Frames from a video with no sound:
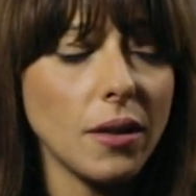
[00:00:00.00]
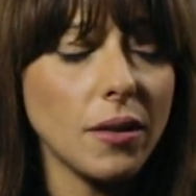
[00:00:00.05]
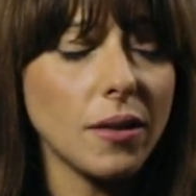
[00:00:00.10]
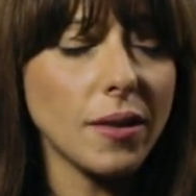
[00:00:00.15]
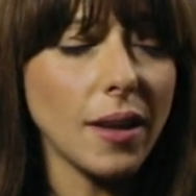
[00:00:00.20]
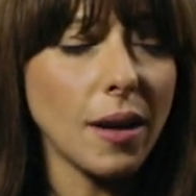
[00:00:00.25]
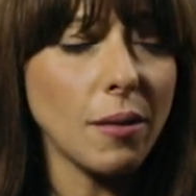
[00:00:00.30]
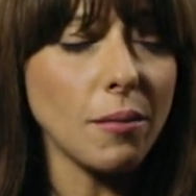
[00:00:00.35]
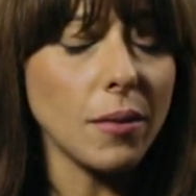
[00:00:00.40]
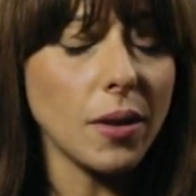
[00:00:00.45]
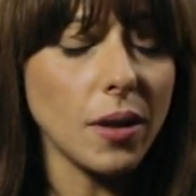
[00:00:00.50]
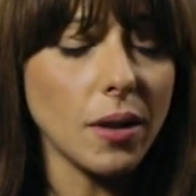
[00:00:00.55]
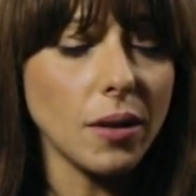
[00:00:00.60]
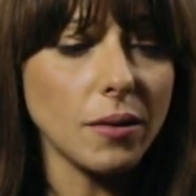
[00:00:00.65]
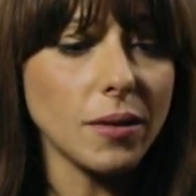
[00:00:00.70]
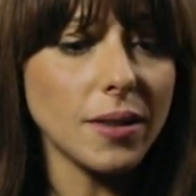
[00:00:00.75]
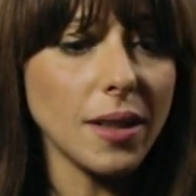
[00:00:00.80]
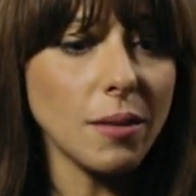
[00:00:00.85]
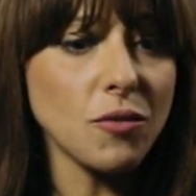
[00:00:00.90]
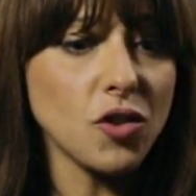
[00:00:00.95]

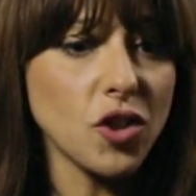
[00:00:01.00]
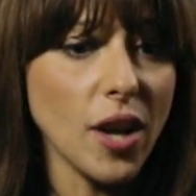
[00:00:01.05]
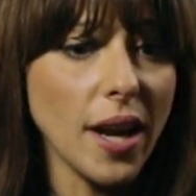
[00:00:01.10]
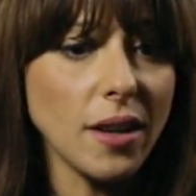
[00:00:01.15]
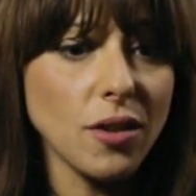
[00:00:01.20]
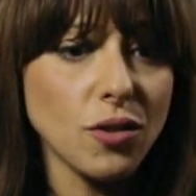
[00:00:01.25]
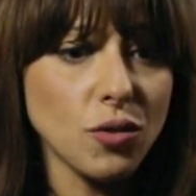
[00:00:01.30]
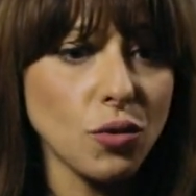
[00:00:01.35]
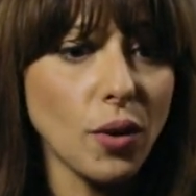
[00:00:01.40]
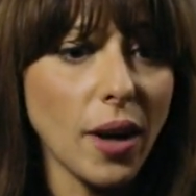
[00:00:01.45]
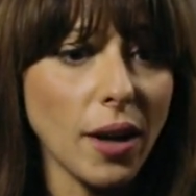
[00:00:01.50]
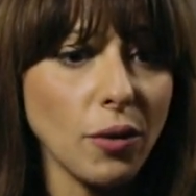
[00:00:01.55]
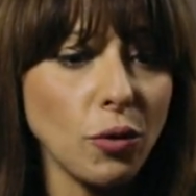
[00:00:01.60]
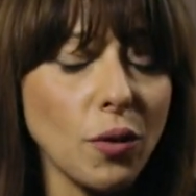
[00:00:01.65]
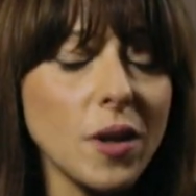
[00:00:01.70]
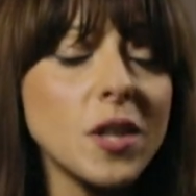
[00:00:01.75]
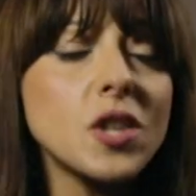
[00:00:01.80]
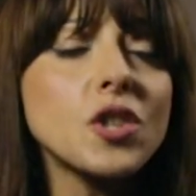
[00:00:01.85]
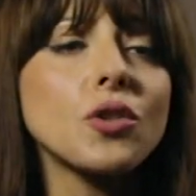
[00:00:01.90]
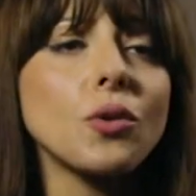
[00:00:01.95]
some checks to kind
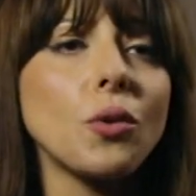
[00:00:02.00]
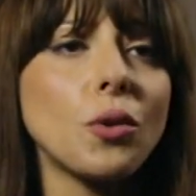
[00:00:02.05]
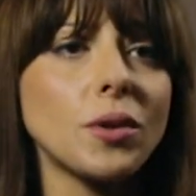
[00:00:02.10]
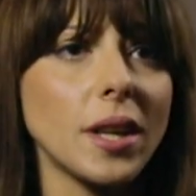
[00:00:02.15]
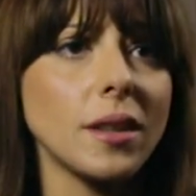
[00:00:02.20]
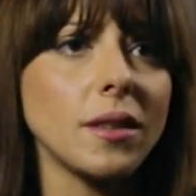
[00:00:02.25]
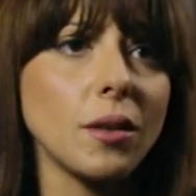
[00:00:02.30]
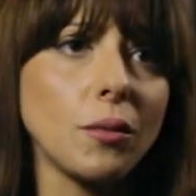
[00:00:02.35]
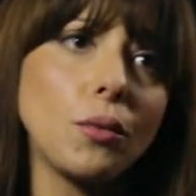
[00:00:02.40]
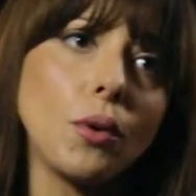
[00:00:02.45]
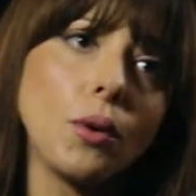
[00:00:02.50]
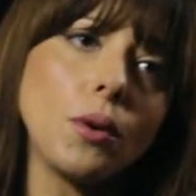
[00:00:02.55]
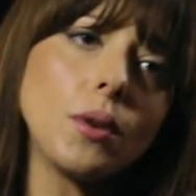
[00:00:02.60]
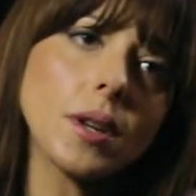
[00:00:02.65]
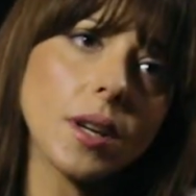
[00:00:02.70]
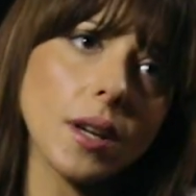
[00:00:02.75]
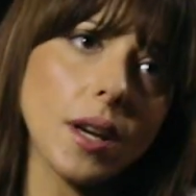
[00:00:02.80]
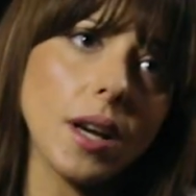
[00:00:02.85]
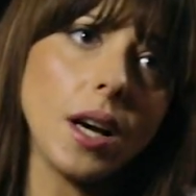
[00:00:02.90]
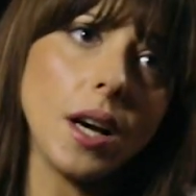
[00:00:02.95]
of ensure that the
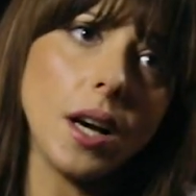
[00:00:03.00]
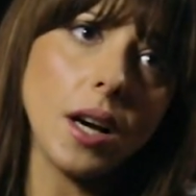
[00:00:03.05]
work